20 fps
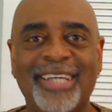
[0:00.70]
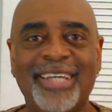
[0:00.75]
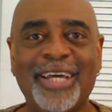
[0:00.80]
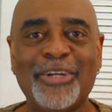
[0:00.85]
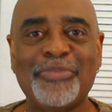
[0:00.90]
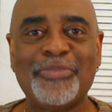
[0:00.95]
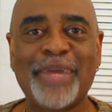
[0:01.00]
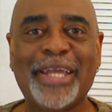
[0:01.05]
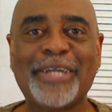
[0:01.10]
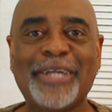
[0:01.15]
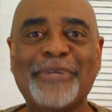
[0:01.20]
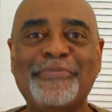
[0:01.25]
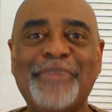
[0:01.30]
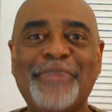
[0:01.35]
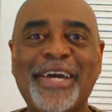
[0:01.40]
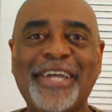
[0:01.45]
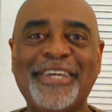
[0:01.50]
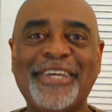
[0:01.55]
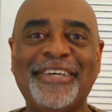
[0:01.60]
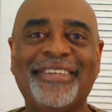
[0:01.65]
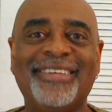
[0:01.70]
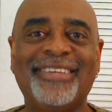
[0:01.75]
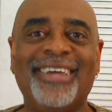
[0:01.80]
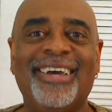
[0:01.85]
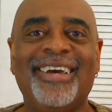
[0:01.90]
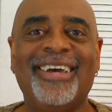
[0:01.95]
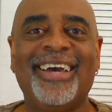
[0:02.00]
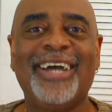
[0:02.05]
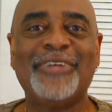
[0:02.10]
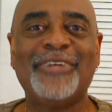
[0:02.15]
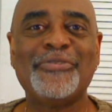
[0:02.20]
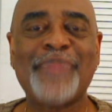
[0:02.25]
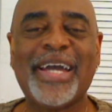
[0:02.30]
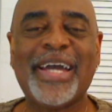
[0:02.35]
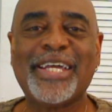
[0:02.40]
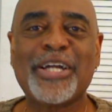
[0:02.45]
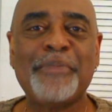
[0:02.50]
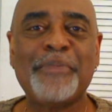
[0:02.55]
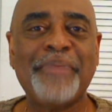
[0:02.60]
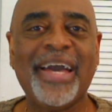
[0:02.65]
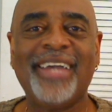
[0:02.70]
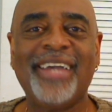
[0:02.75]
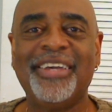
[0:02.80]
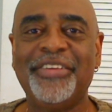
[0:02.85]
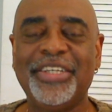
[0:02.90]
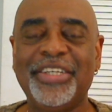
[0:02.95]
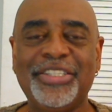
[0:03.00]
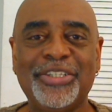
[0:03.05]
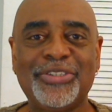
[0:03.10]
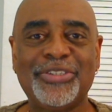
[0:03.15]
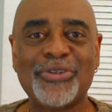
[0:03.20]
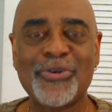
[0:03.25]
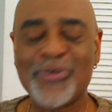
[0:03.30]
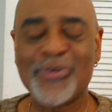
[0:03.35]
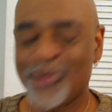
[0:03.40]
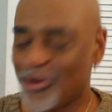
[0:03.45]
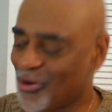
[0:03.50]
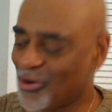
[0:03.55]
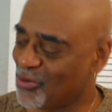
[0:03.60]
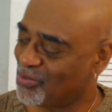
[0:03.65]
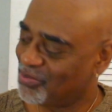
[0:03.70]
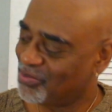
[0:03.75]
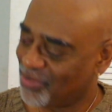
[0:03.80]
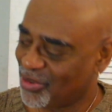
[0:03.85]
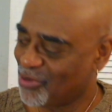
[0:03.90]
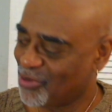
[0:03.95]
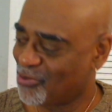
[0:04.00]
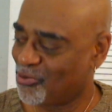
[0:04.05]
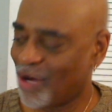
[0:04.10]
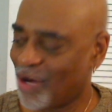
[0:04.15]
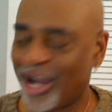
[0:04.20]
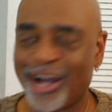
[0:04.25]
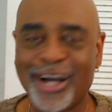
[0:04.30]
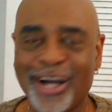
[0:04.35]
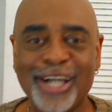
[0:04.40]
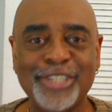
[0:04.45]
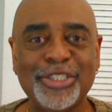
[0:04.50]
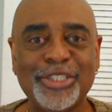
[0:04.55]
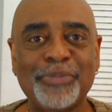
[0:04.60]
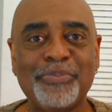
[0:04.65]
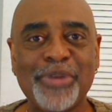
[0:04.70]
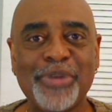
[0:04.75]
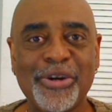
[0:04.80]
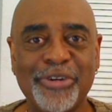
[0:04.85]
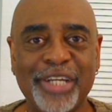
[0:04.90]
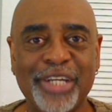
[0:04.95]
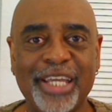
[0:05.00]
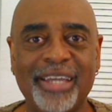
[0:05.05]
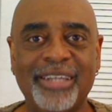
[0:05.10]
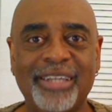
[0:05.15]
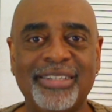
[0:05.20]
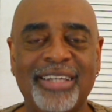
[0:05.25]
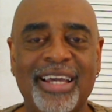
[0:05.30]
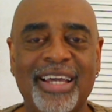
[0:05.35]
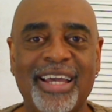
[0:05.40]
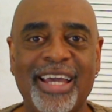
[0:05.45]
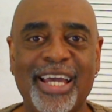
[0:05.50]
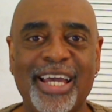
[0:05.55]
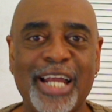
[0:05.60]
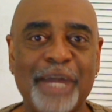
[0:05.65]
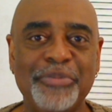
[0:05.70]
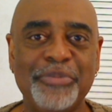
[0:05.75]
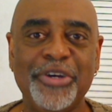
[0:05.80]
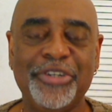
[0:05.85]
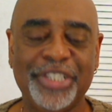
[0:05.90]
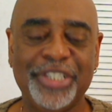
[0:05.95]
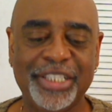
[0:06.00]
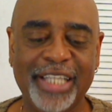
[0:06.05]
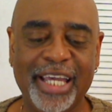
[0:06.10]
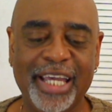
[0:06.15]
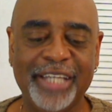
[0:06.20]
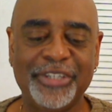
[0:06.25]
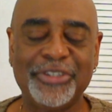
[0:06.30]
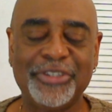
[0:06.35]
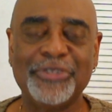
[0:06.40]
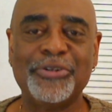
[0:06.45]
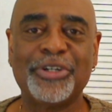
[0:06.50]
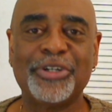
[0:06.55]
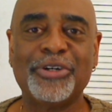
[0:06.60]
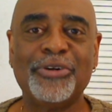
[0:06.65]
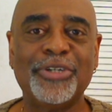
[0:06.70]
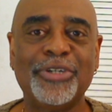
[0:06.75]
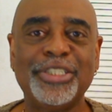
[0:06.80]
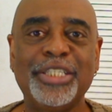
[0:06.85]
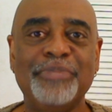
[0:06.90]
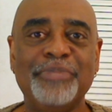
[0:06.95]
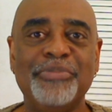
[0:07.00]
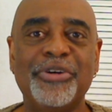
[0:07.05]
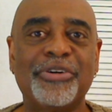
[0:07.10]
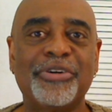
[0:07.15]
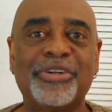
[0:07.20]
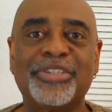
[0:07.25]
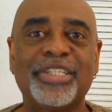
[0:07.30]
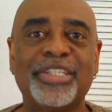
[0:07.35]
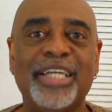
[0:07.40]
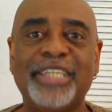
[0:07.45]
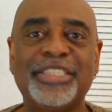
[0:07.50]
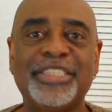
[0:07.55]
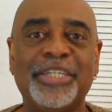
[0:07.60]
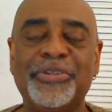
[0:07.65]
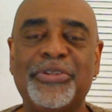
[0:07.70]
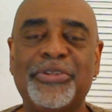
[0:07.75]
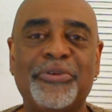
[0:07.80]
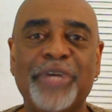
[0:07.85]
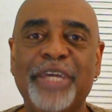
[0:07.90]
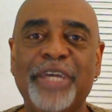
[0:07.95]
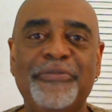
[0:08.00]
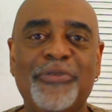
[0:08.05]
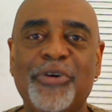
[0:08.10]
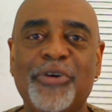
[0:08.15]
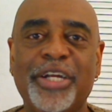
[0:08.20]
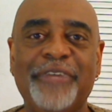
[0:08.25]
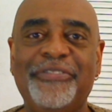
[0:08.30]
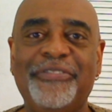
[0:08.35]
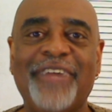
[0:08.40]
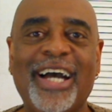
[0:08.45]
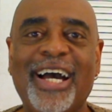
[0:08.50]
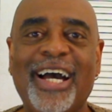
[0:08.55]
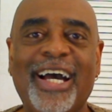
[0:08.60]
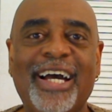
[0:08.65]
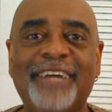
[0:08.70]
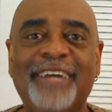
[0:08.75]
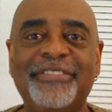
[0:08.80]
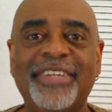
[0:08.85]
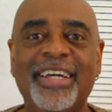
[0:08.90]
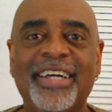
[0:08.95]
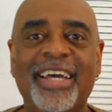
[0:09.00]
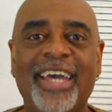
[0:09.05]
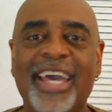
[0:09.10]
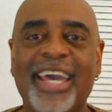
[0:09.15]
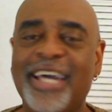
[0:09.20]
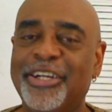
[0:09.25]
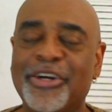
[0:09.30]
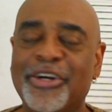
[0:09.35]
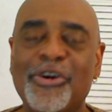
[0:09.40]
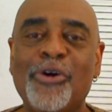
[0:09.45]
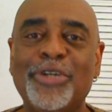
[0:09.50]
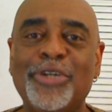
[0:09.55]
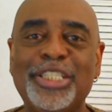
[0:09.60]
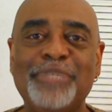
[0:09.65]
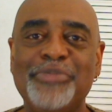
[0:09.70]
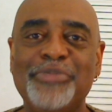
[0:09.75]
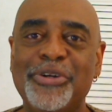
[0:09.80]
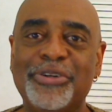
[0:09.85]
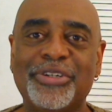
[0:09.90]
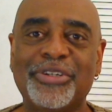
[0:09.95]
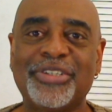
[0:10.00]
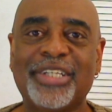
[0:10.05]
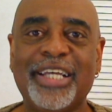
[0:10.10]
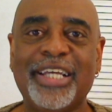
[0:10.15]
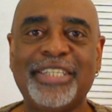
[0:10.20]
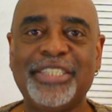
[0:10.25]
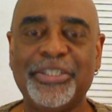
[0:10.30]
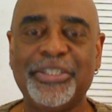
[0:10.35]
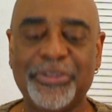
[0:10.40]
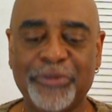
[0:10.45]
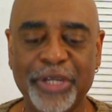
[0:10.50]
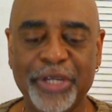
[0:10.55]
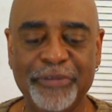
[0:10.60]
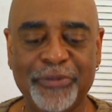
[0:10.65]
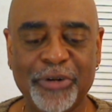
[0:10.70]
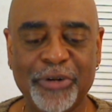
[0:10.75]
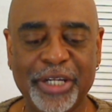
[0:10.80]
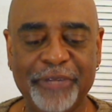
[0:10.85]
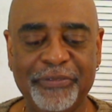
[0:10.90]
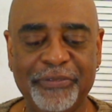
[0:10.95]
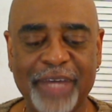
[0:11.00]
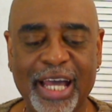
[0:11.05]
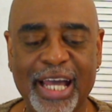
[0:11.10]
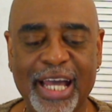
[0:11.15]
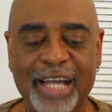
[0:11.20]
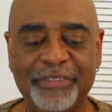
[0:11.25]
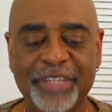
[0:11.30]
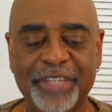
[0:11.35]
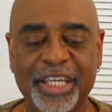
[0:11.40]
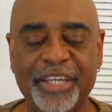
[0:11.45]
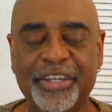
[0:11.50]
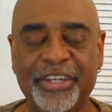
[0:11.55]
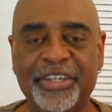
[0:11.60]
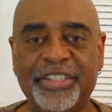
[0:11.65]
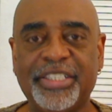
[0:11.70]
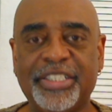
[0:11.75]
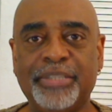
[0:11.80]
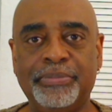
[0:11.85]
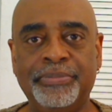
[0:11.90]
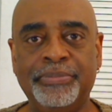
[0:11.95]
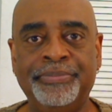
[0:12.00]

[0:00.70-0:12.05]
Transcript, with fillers: Hello, Mighty Companion. Hello, Mighty Companion. This is Earl Raj Purdy, and I'm here today to do A Course in Miracles Lesson 345. And of course, in Miracles Lesson 345 is,